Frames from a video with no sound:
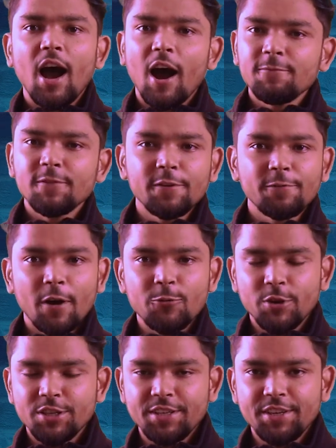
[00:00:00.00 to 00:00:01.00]
After
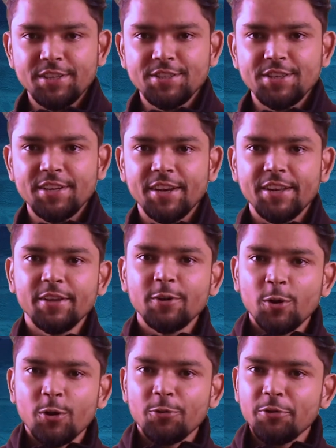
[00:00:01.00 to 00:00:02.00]
foundation
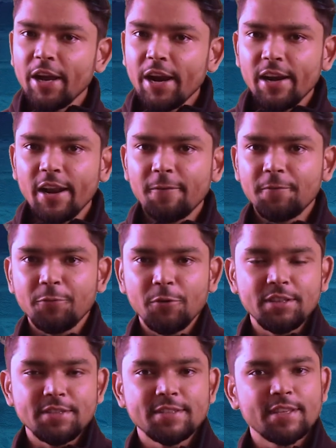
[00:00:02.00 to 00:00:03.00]
engineering, we are left
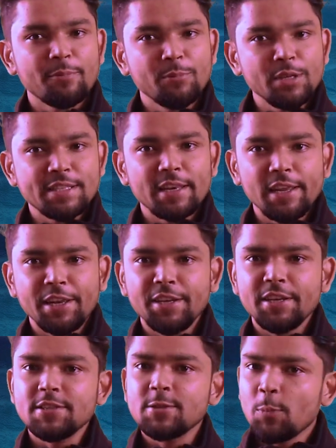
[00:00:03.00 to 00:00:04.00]
with some
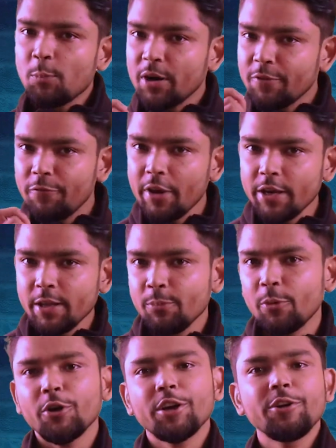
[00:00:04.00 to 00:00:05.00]
miscellaneous but very
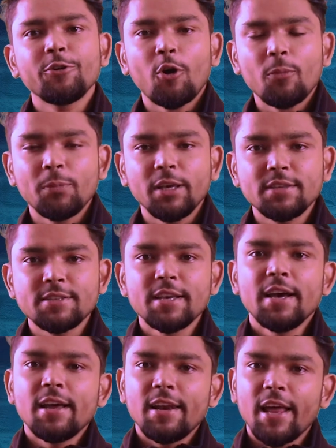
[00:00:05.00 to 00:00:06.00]
important
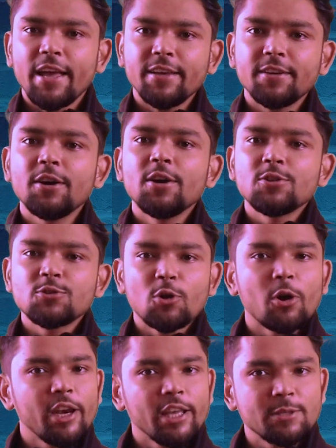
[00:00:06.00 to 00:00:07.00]
topics like
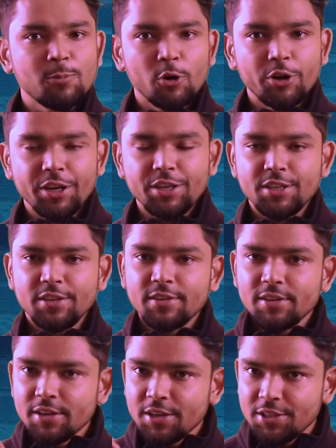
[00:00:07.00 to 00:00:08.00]
soil
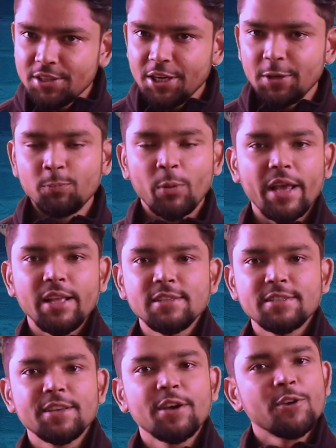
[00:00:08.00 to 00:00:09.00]
exploration, sheet
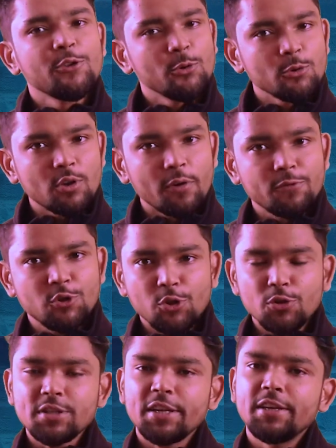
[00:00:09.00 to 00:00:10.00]
piles, use of
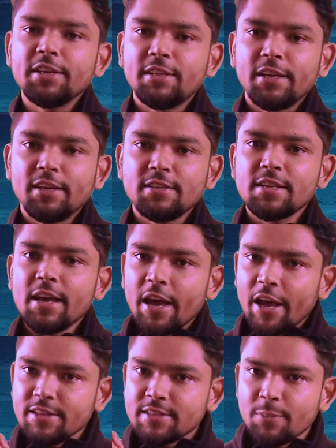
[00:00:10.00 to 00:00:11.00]
geosynthetics
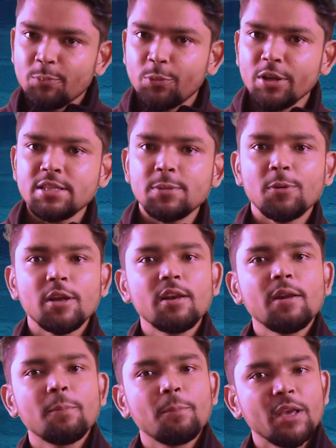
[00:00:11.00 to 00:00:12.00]
and some
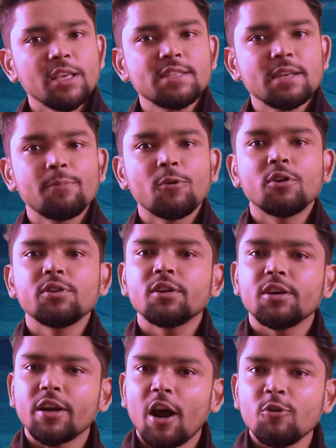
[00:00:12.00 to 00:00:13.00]
principle based
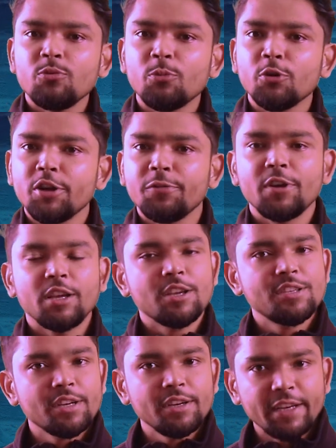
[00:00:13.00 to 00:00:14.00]
upon ground
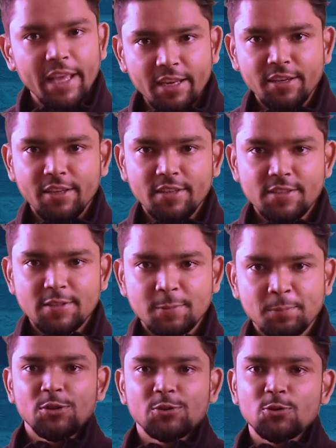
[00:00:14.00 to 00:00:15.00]
modification
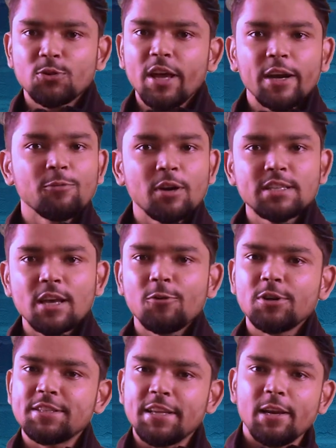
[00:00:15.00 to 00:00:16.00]
techniques. So that was
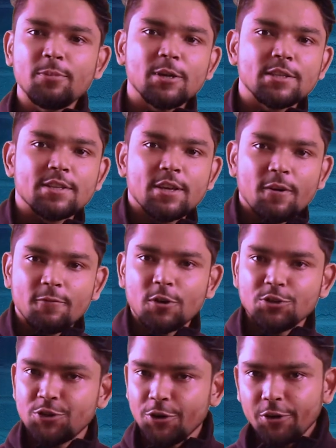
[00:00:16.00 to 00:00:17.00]
our syllabus
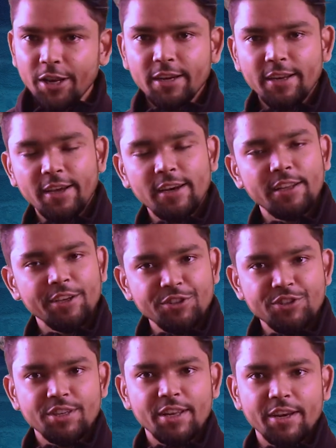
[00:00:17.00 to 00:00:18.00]
for geotechnical
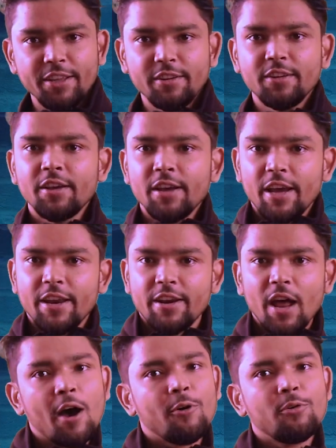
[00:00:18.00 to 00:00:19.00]
engineering
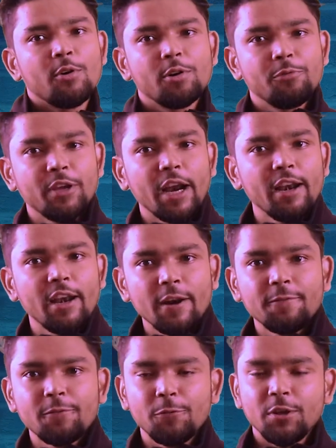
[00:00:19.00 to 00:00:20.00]
and now we are
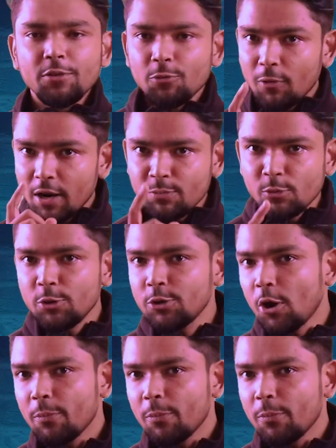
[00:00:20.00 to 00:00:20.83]
left with one more